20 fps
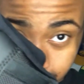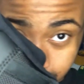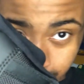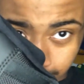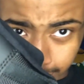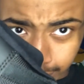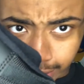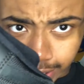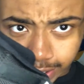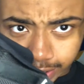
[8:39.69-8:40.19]
I
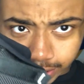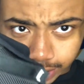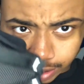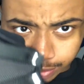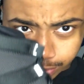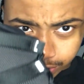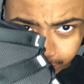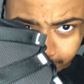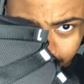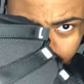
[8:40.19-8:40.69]
guess that's
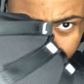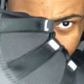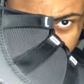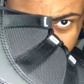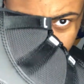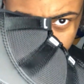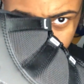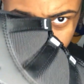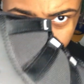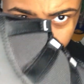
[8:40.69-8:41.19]

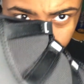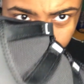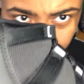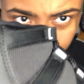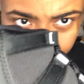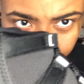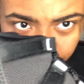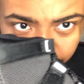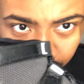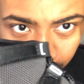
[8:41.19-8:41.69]
metallic. Correct
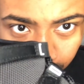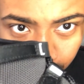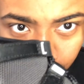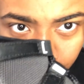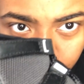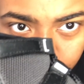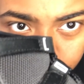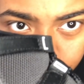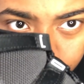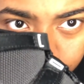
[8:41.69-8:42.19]
me if I'm
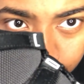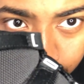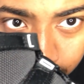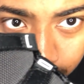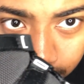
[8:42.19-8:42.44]
wrong.